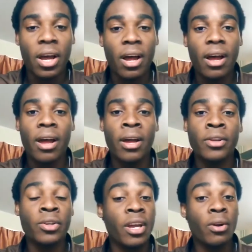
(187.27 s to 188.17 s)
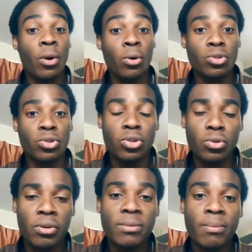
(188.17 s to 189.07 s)
And you can also do
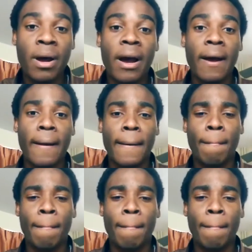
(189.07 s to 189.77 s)
it by